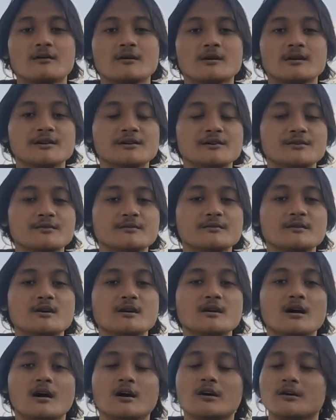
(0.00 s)
how are you?
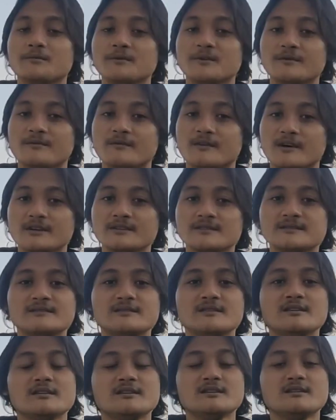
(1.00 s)
I hope you're fine.
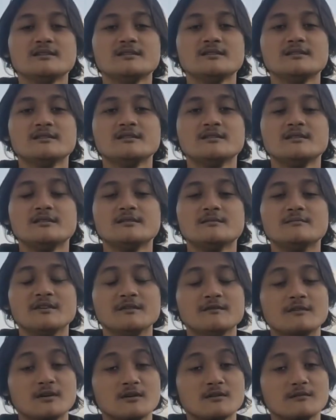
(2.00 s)

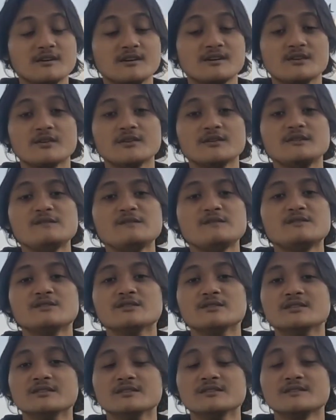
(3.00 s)
Before we going
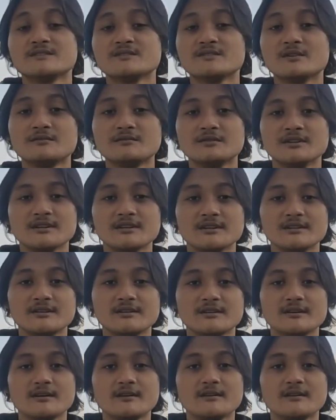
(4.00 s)
to the story,